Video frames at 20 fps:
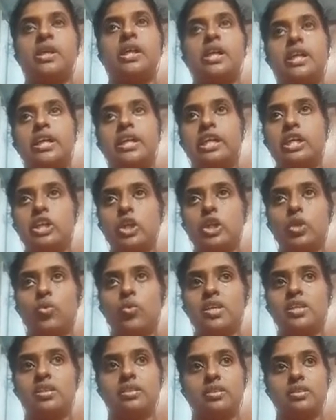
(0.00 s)
in
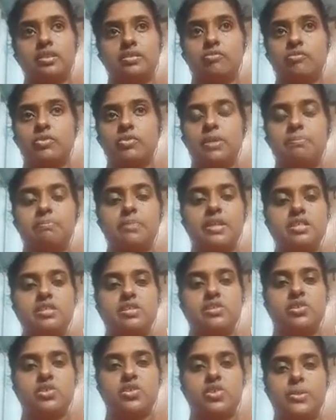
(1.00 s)
your
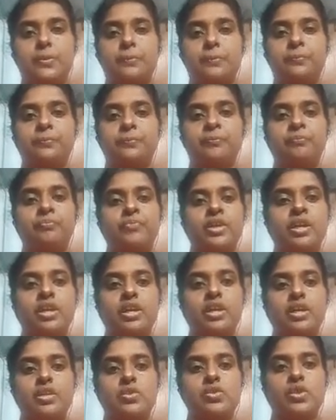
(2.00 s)
complete string.
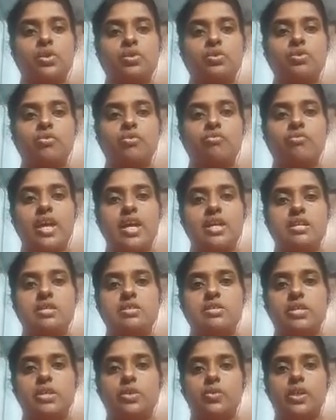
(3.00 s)
So, where
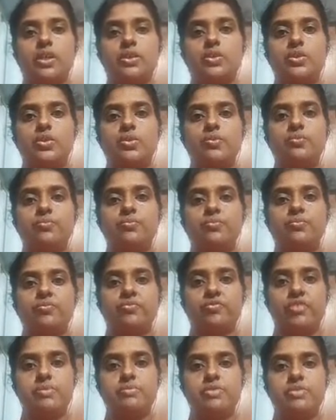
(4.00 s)
is equal to
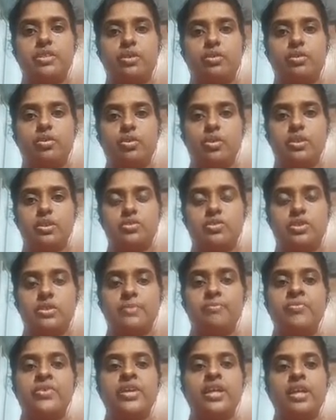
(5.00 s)
web
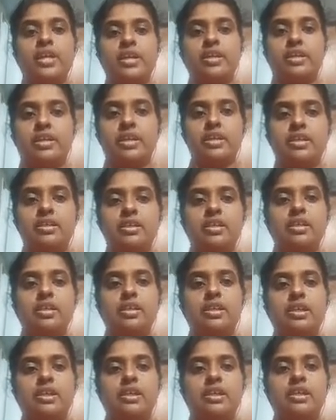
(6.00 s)
technology. Here
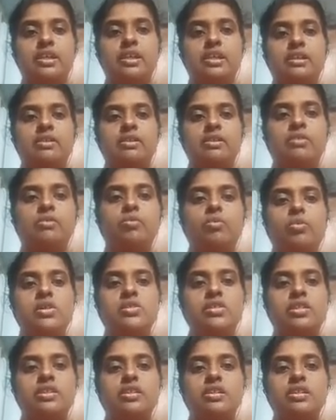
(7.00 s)
what
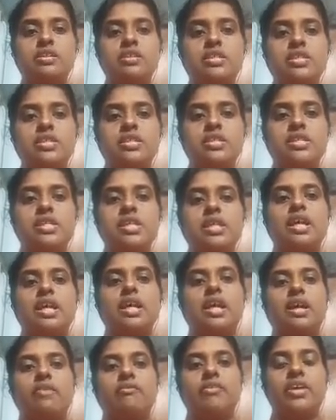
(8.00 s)
is the thing is,
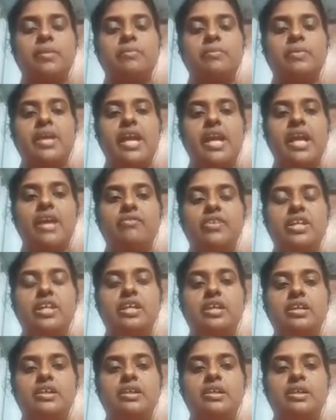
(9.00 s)
I am
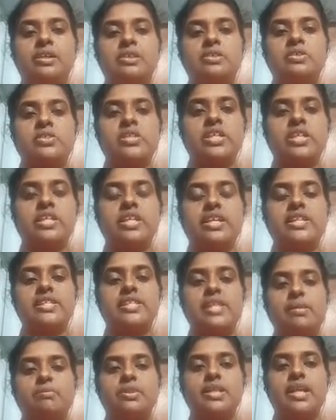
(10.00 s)
having see the
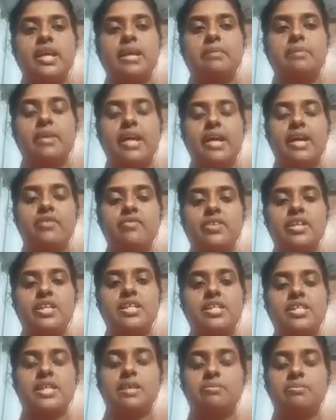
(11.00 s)
example, I am having
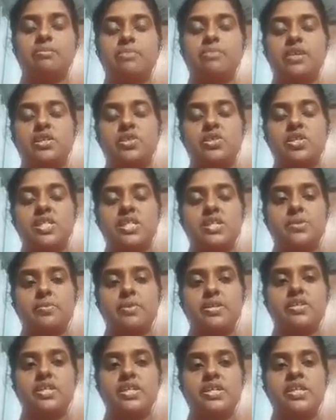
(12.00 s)
some extra
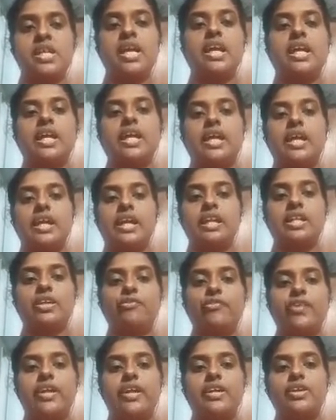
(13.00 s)
spaces in
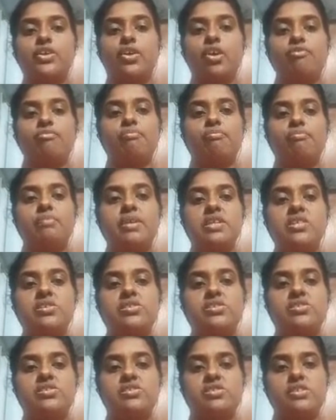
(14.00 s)
the front of my
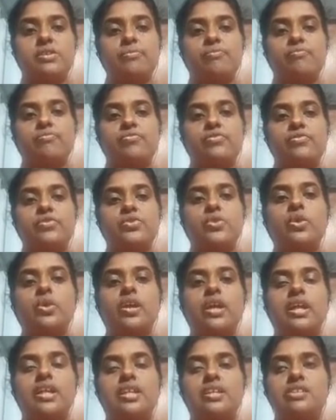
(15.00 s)
string.
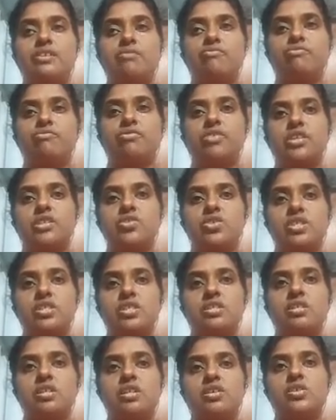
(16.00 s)
So, ltrim
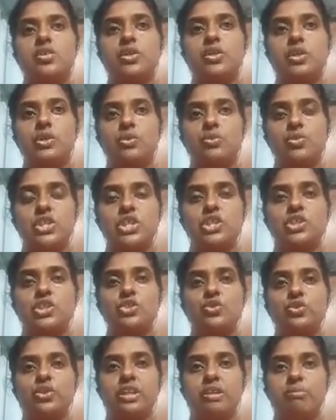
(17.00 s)
function is used
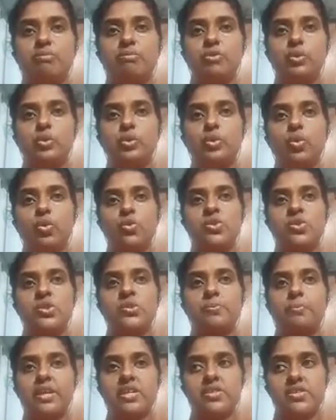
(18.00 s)
to remove
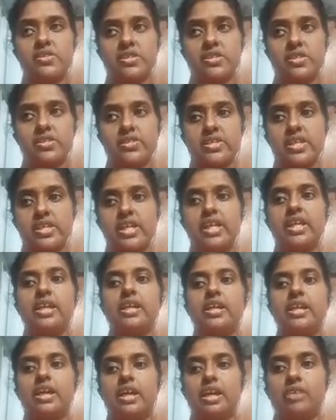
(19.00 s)
those spaces,
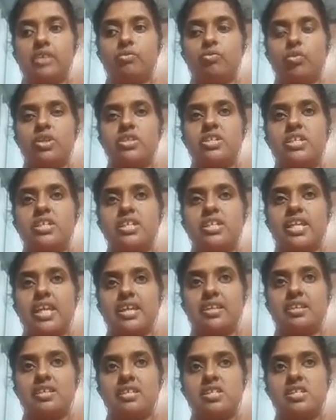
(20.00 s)
unwanted
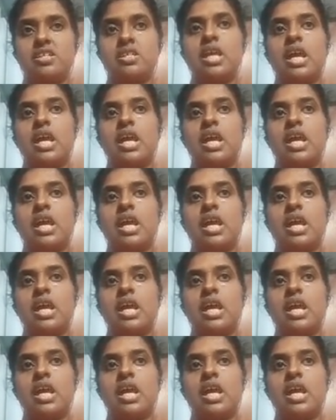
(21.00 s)
characters,